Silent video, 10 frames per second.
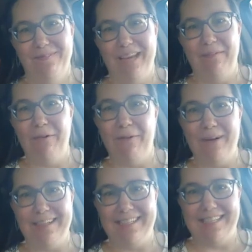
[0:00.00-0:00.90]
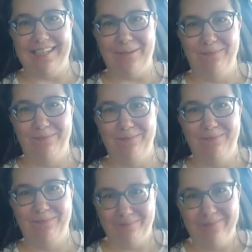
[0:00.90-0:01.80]
in full force, so
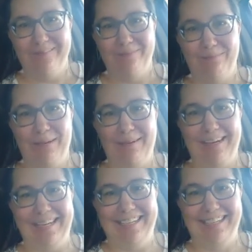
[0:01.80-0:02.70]
be ready.